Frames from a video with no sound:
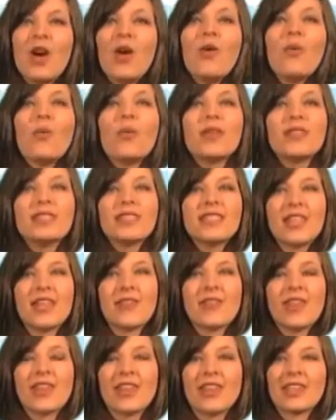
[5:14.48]
One set of
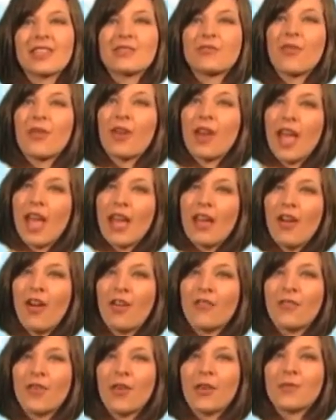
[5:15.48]
endings for AR
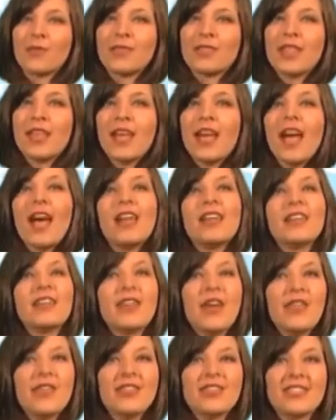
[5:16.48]
verbs, and
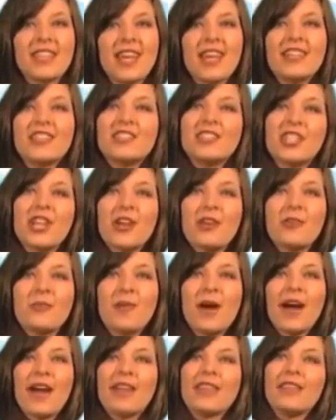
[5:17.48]
another set shared
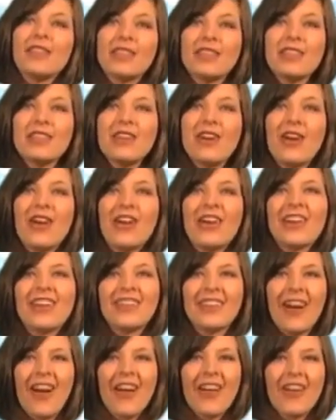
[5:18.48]
by the ER and
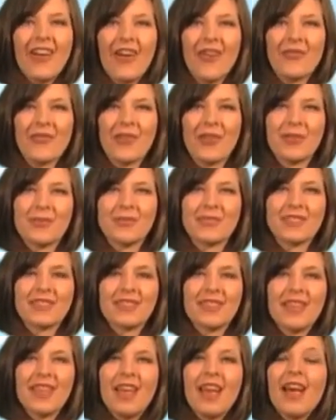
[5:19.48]
IR verbs.
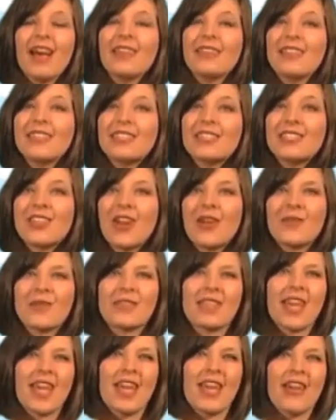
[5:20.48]
Let's start with
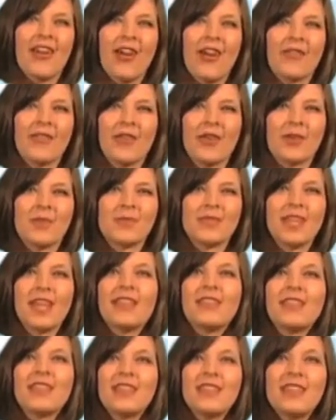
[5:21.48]
the AR verbs,
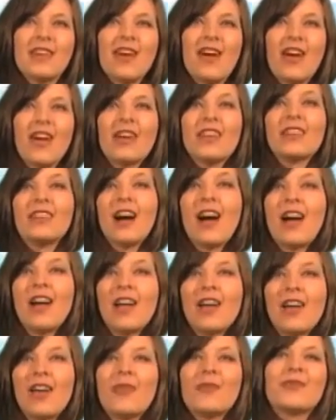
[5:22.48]
and the ER and
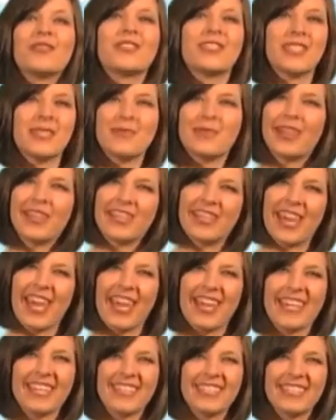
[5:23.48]
IR will seem like
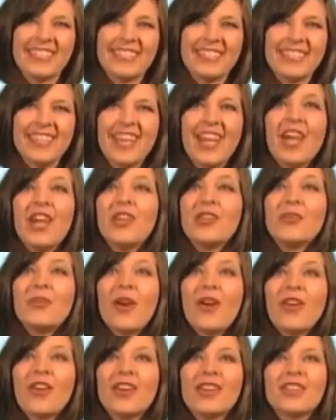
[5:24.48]
cake. You
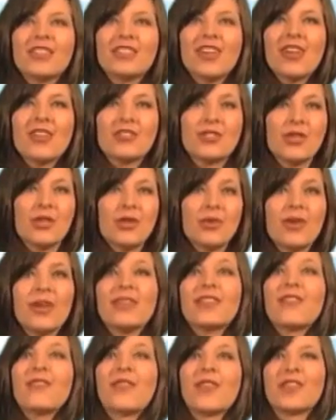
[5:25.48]
already saw two in
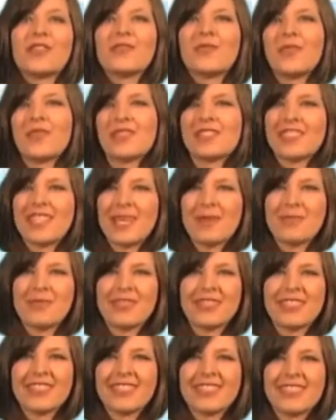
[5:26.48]
the first few
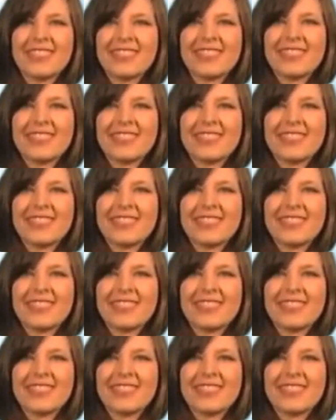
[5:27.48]
examples.